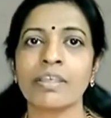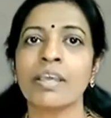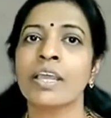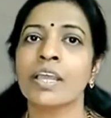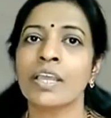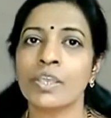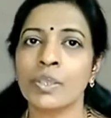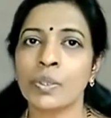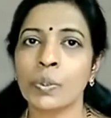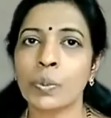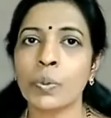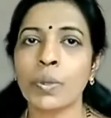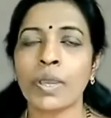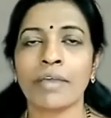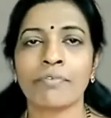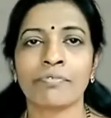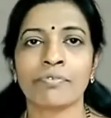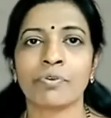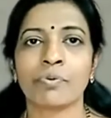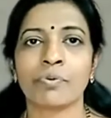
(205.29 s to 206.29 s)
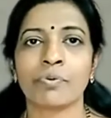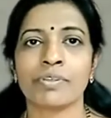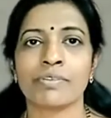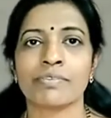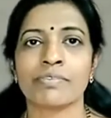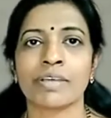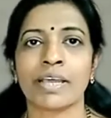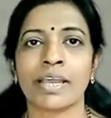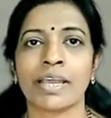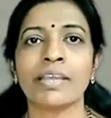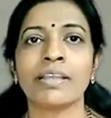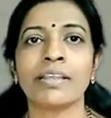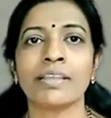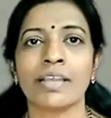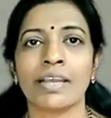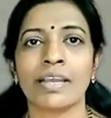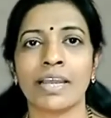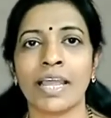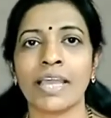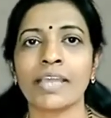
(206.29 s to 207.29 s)
you have to decide the
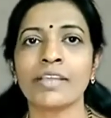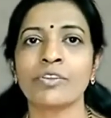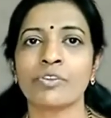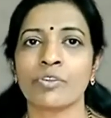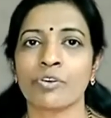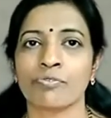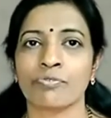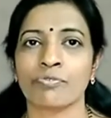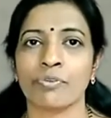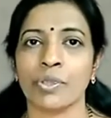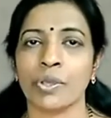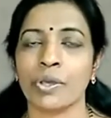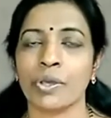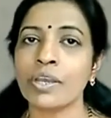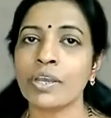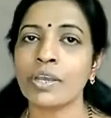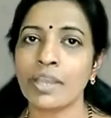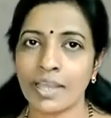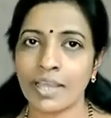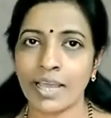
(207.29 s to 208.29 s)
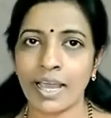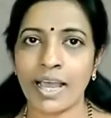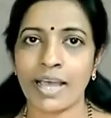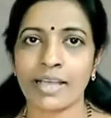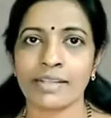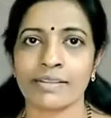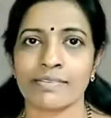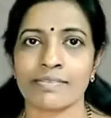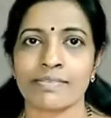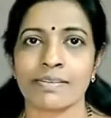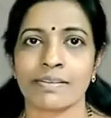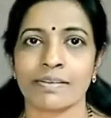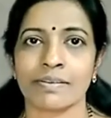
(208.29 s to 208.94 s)
length of your answer.